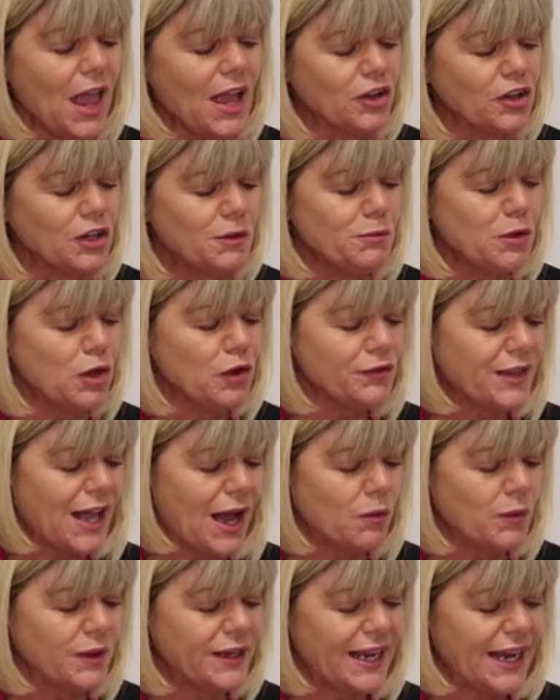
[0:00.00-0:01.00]
I'm going to move
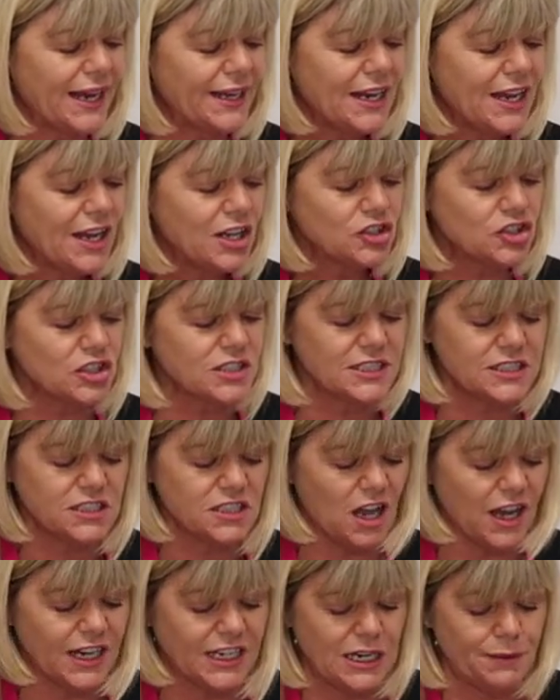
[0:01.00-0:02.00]
that one in just a
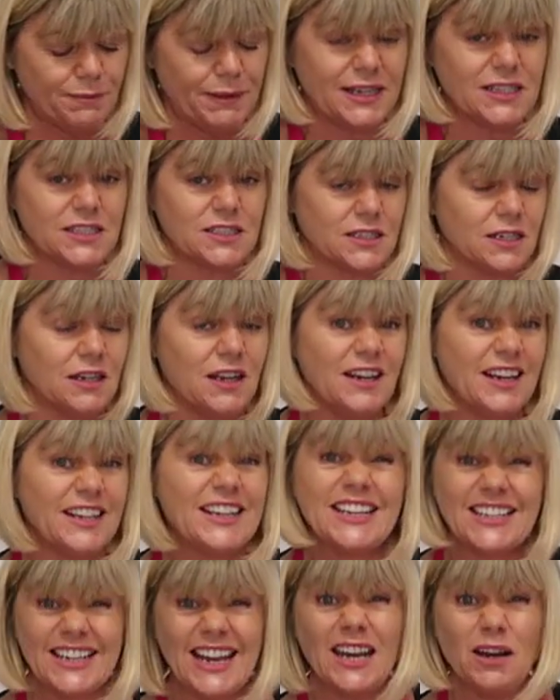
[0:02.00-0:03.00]
tiny bit,
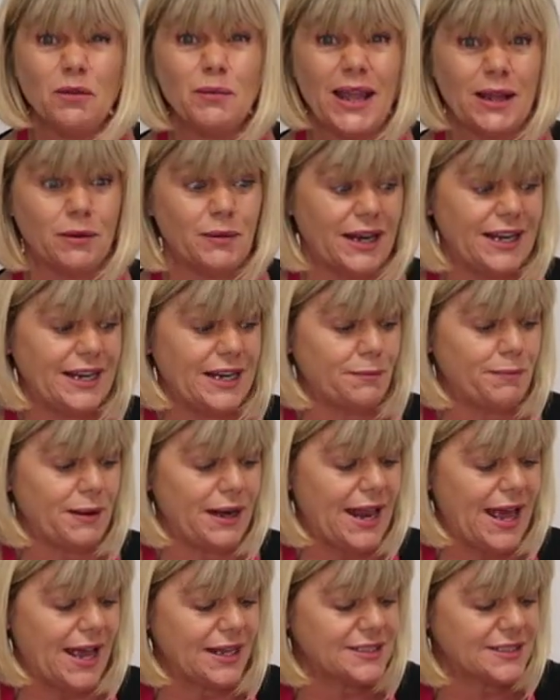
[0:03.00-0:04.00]
like you'd get away with a little
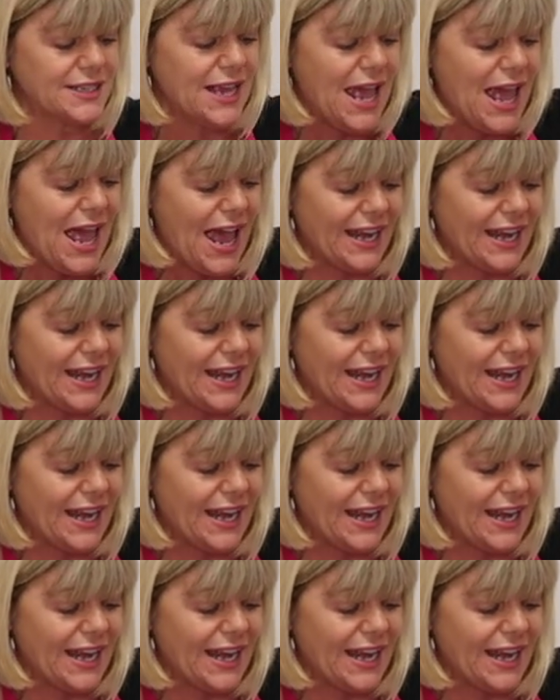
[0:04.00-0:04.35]
bit less.